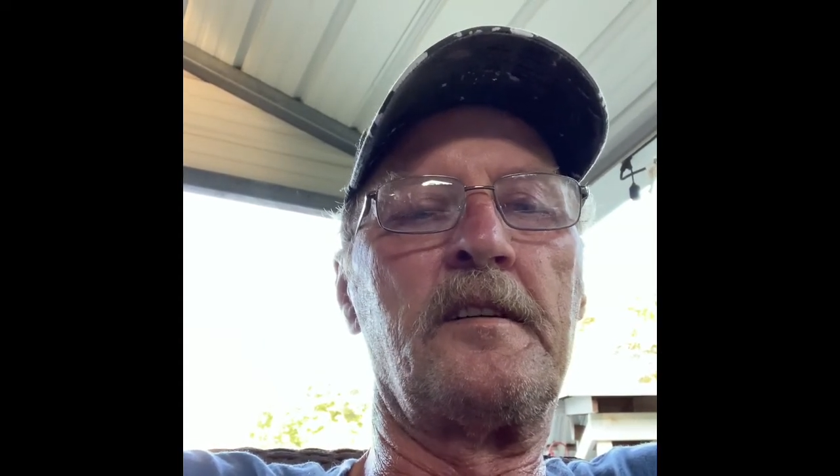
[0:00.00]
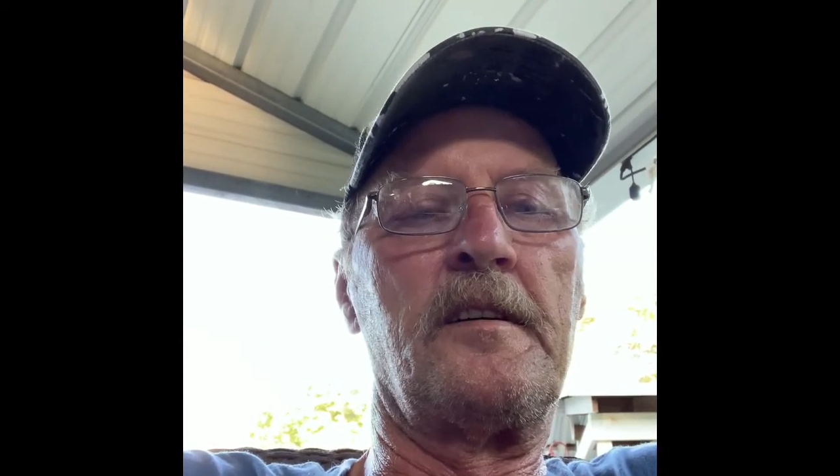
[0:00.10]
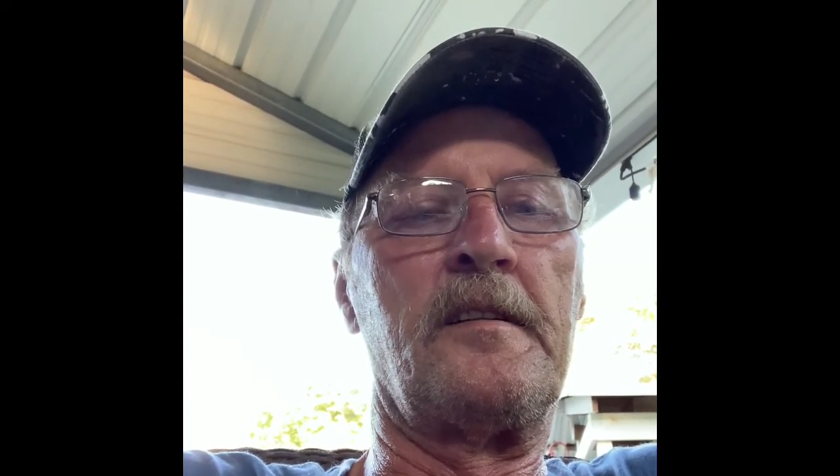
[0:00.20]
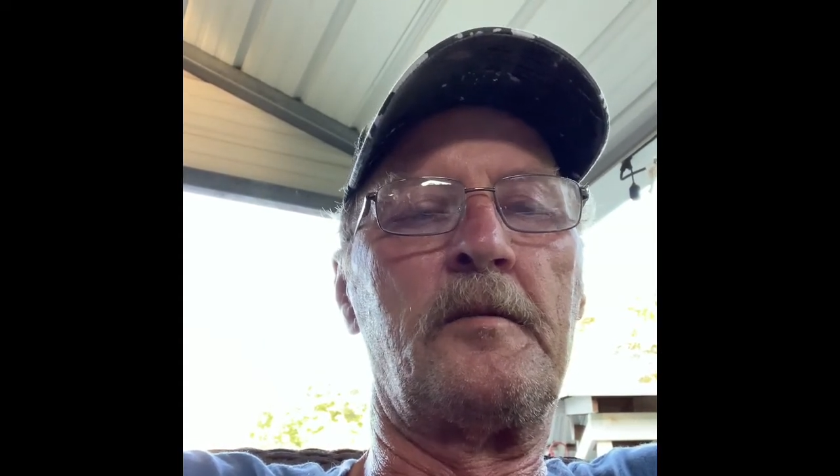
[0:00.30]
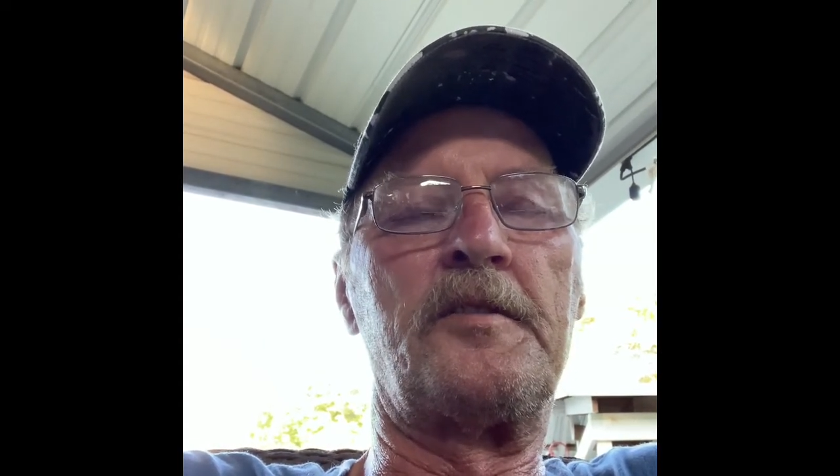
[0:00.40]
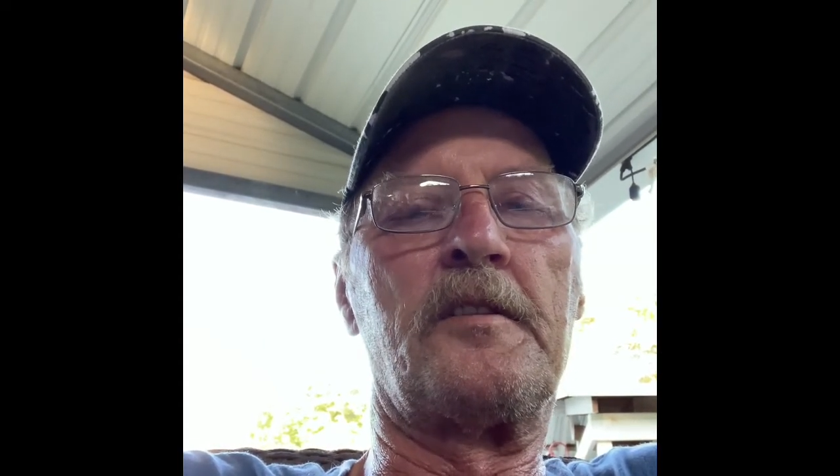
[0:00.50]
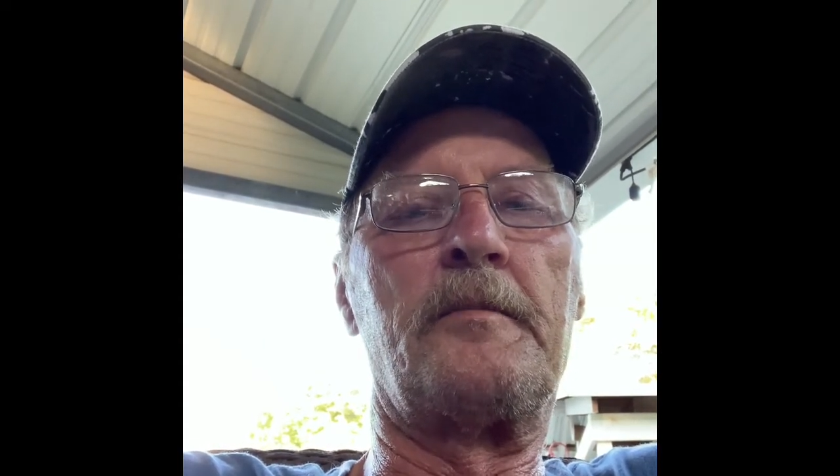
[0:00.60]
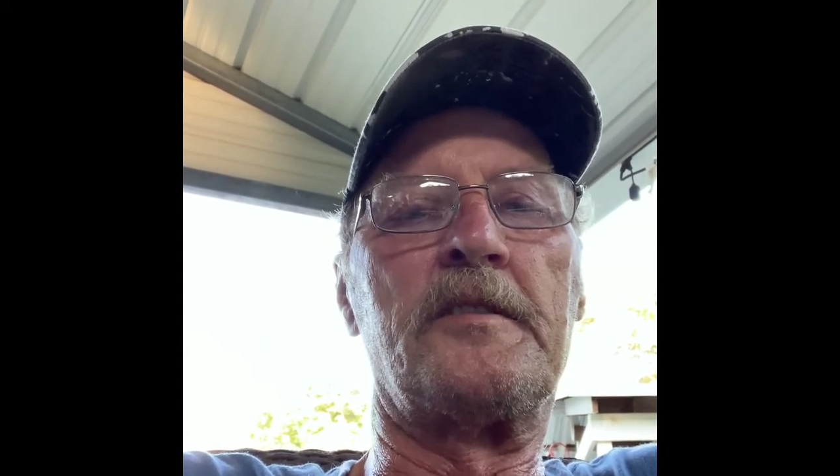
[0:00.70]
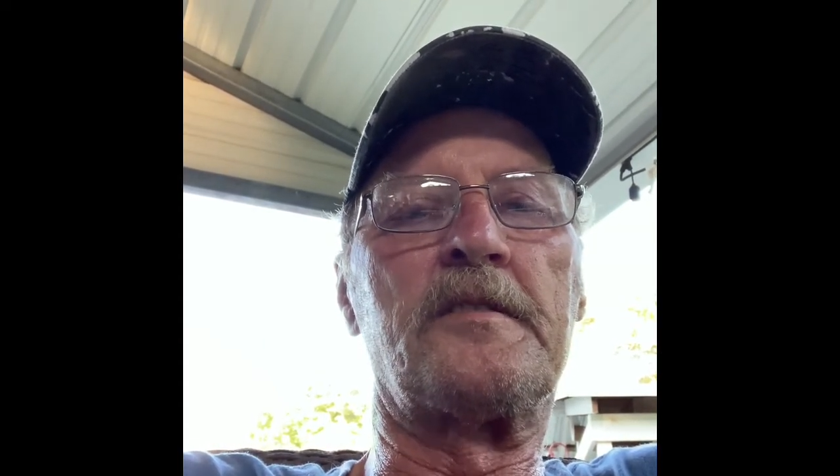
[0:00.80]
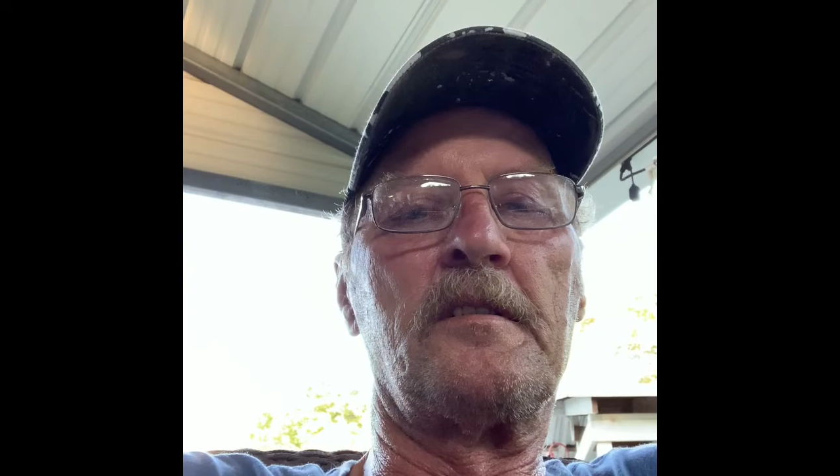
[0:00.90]
and I wish you the
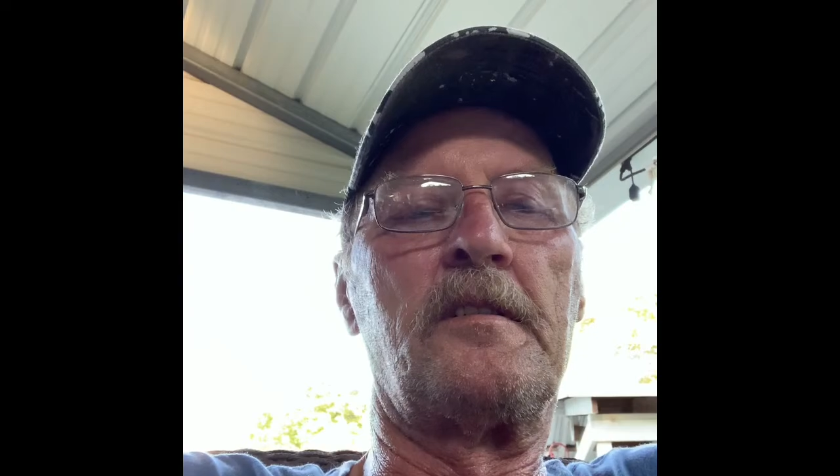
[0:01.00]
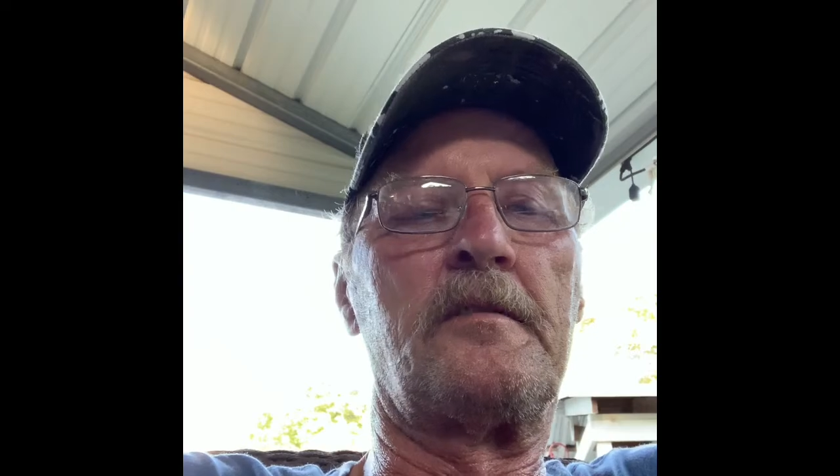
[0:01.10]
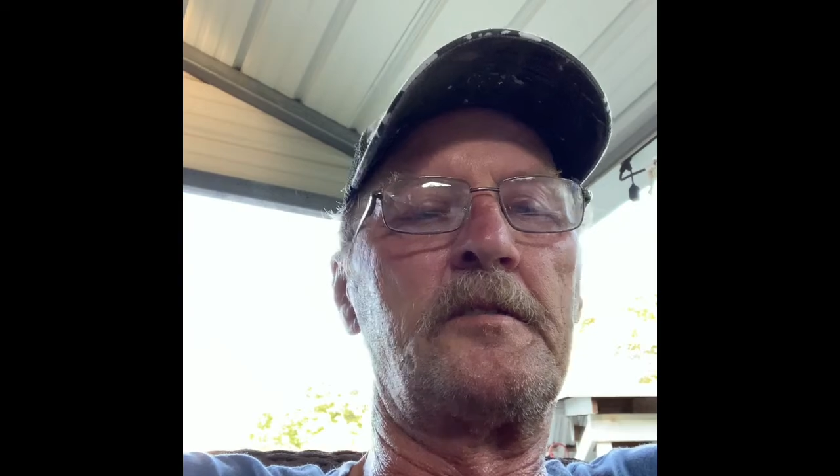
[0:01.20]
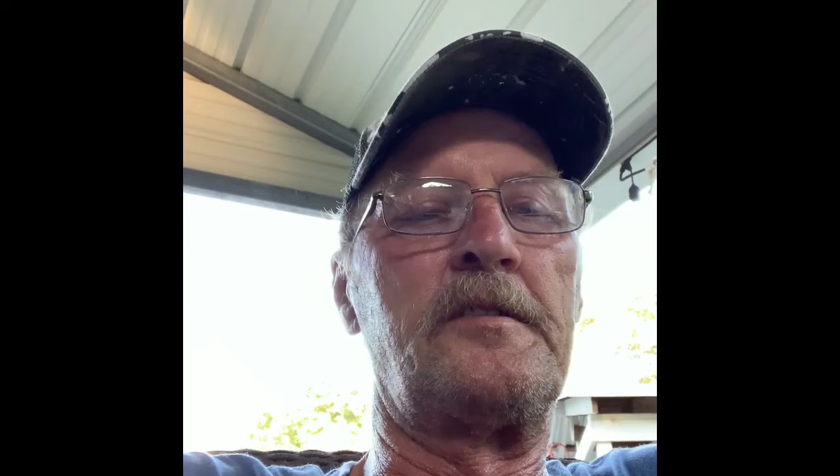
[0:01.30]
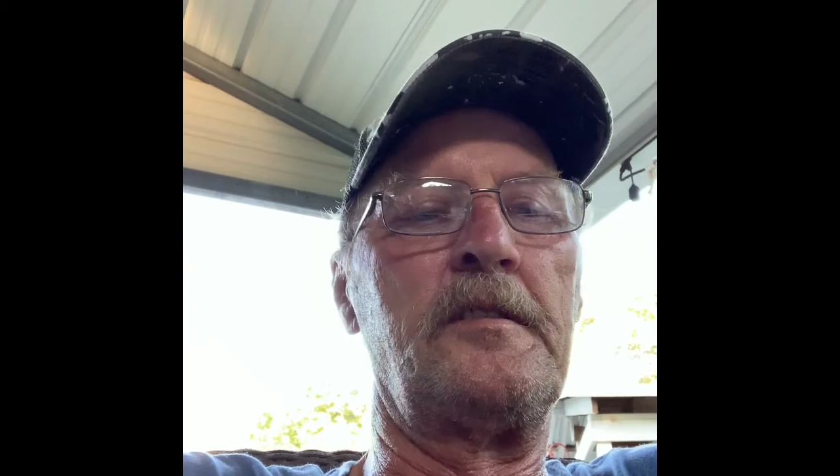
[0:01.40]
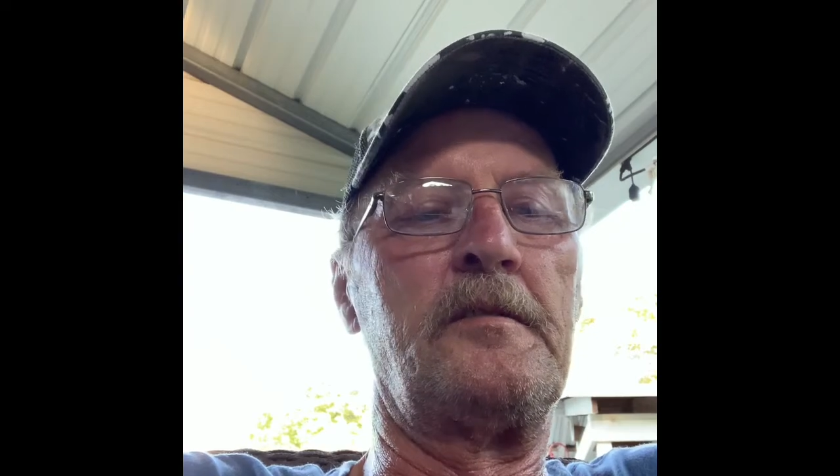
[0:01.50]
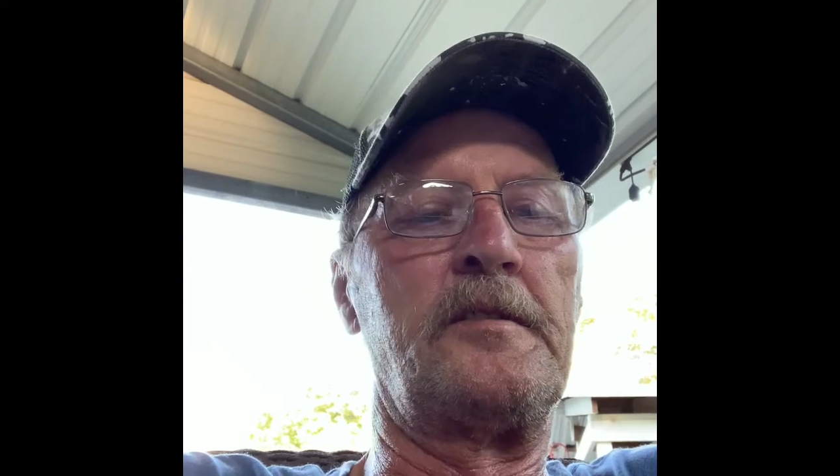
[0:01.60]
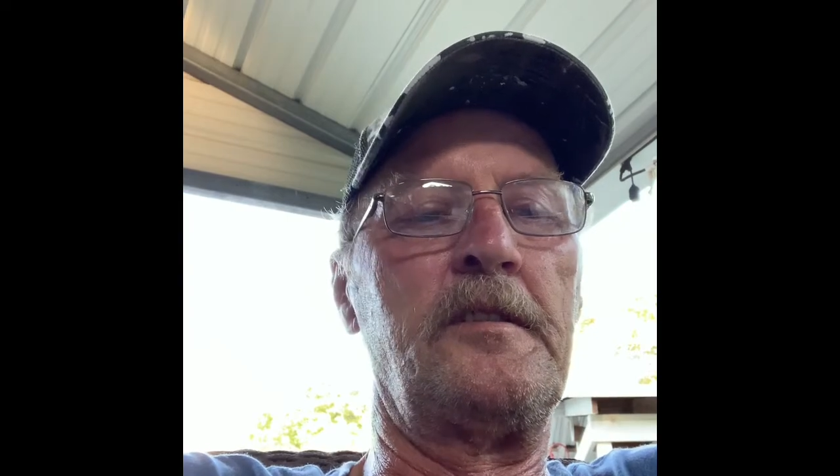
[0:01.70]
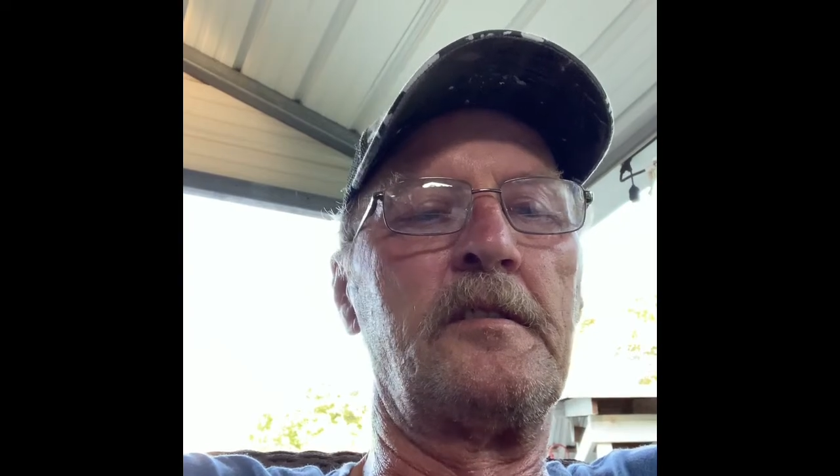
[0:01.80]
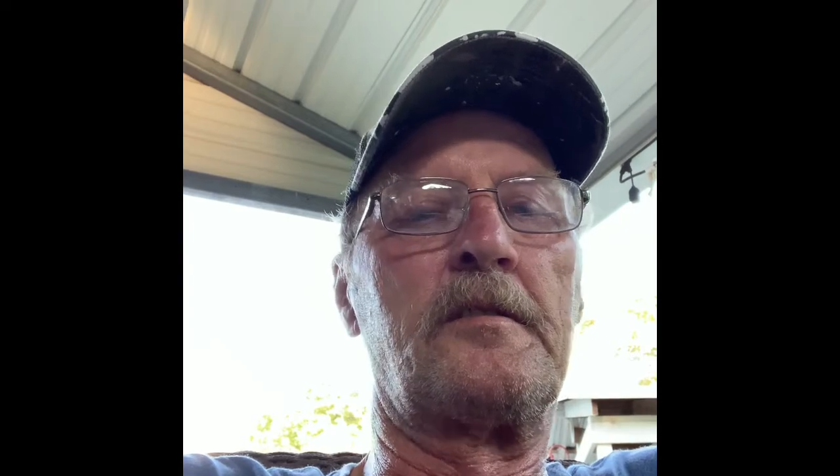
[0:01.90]
best of luck with your
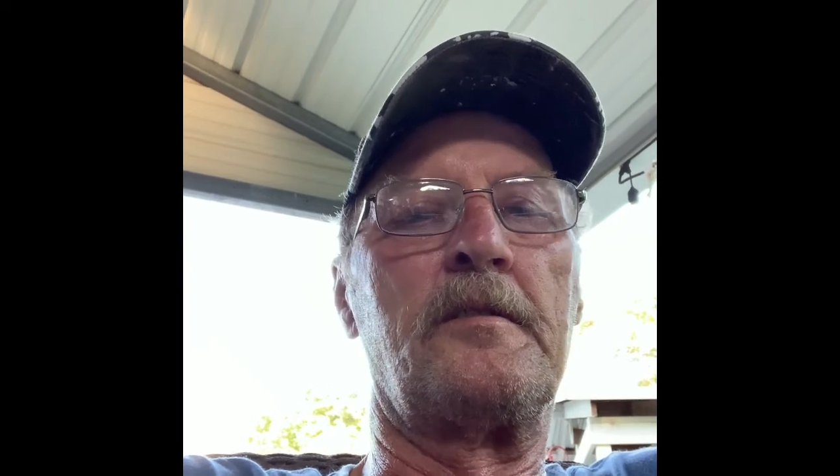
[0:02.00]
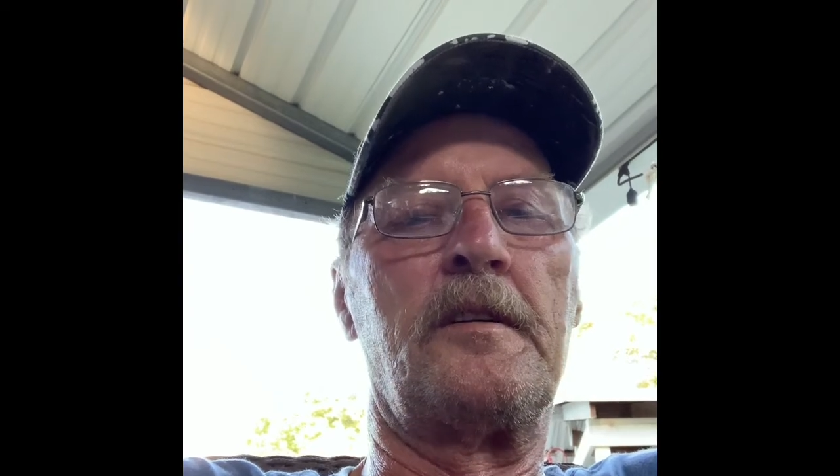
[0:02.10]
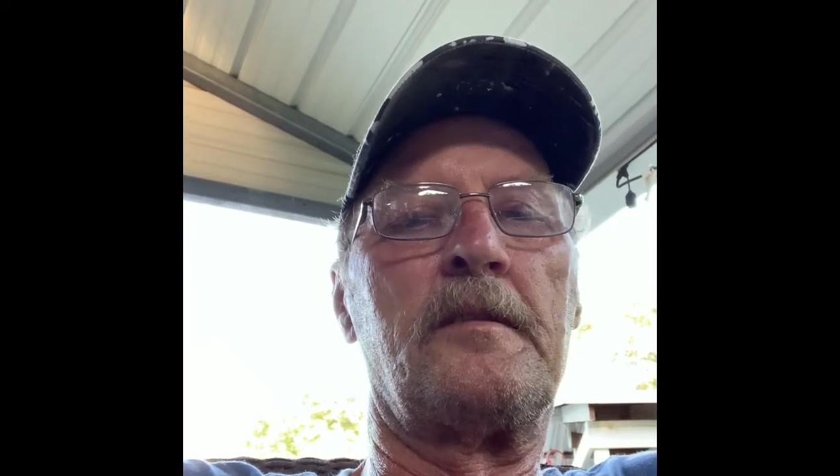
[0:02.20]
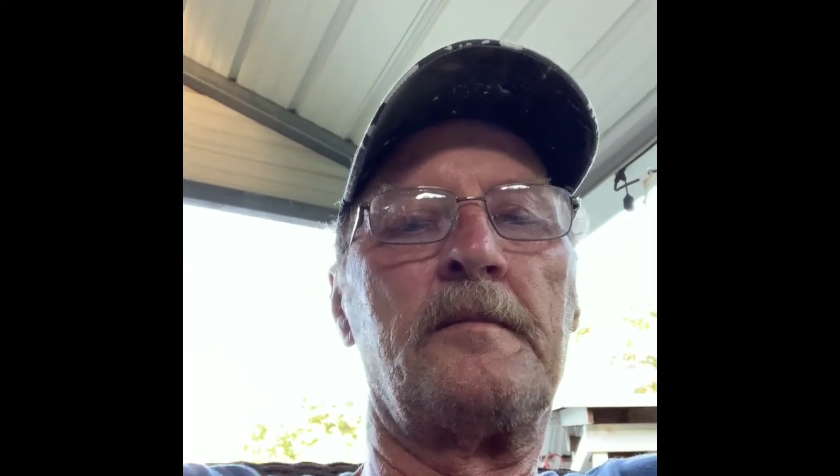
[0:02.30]
new career.